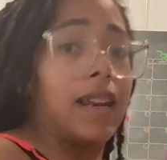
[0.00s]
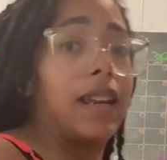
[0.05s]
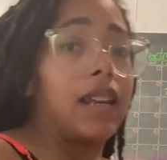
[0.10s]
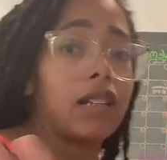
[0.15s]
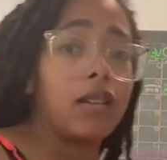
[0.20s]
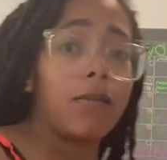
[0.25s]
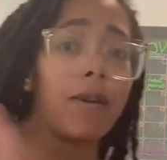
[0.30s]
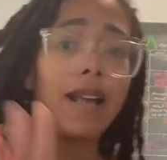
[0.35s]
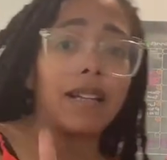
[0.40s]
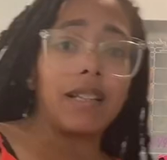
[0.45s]
It
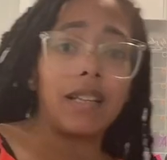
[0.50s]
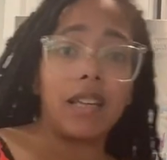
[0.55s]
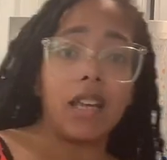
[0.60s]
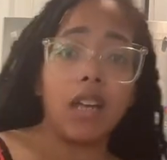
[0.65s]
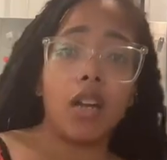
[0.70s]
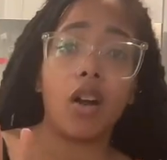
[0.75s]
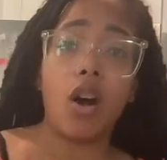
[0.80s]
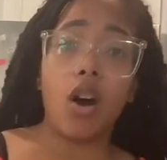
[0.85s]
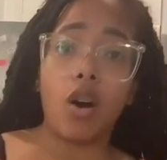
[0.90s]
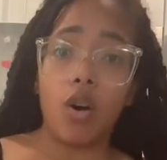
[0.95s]
is about to
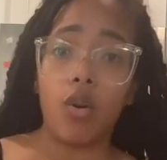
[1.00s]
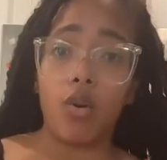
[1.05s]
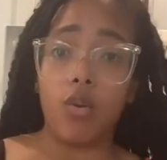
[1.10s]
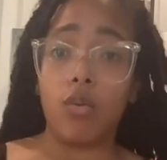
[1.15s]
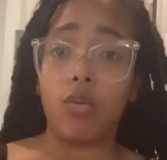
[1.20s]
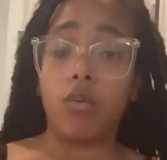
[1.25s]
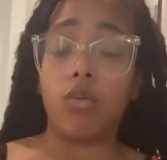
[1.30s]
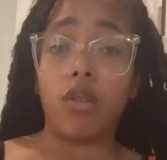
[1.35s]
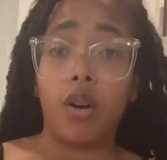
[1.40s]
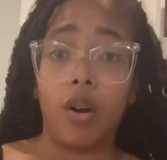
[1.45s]
get
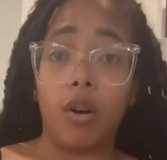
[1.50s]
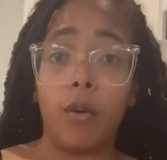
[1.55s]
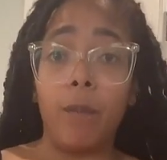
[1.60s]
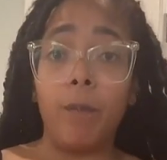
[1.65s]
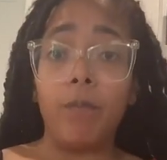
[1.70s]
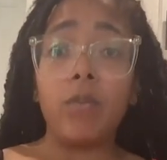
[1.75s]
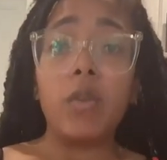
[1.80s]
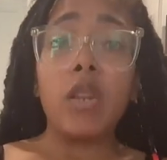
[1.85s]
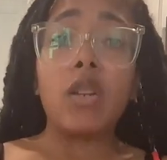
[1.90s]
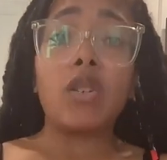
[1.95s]
cold though,
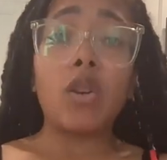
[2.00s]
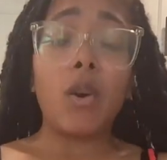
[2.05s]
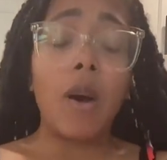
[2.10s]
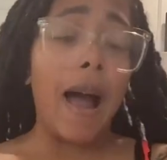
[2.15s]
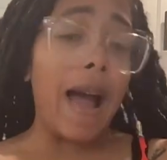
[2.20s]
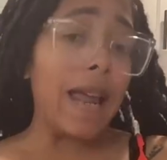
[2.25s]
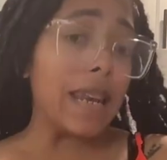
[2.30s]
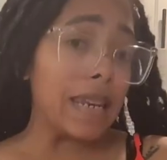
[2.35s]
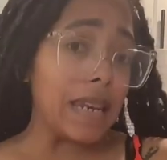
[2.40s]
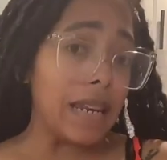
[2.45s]
so
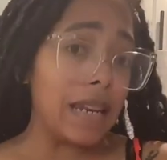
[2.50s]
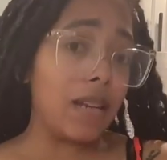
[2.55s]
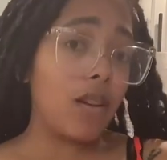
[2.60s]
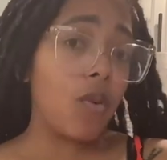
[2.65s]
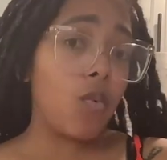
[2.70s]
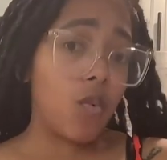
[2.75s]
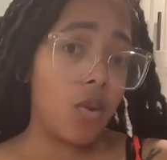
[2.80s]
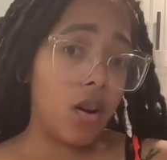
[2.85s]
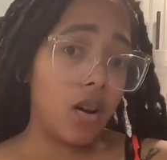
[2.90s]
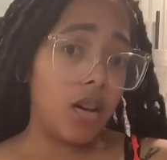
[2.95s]
I need
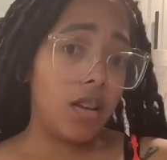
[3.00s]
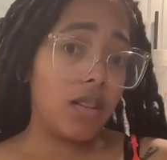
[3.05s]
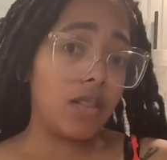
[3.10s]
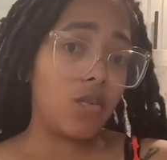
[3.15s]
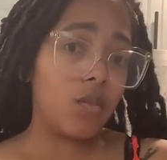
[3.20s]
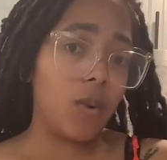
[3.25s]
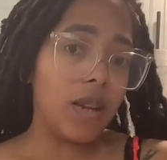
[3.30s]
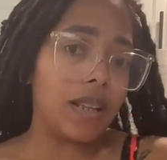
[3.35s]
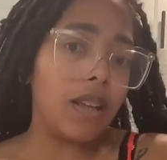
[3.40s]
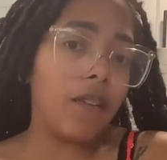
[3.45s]
the
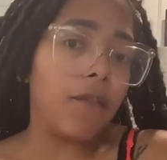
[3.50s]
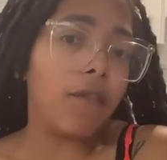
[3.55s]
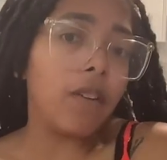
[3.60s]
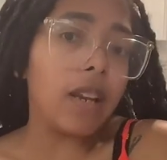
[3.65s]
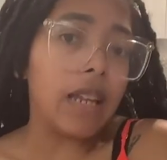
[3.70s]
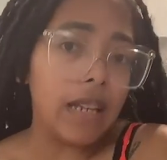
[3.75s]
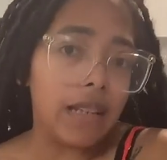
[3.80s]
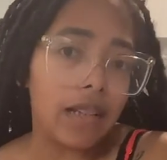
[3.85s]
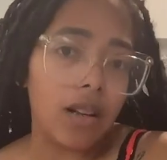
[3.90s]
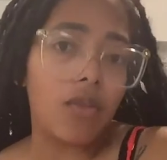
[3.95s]
ones with the
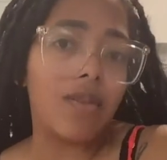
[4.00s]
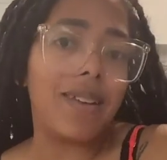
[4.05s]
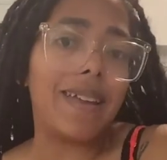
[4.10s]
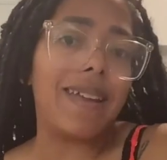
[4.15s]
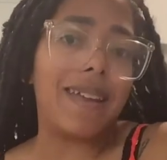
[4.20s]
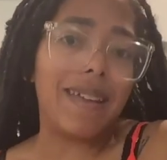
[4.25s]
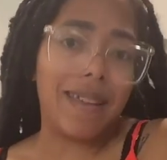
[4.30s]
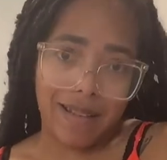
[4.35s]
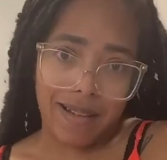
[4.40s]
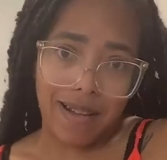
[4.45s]
fleece on
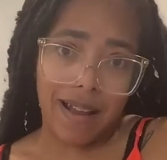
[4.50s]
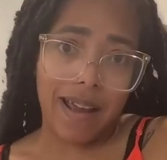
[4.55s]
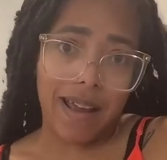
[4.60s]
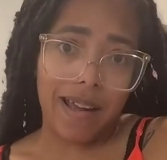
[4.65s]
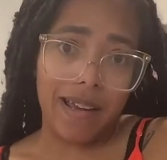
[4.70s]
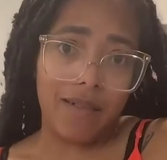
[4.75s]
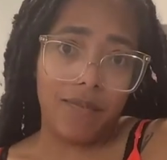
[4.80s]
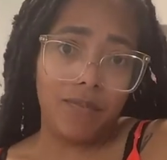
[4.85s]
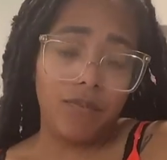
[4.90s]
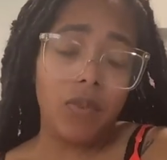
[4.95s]
the
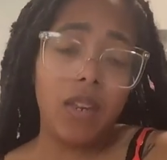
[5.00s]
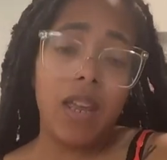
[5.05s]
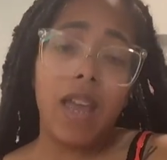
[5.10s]
inside.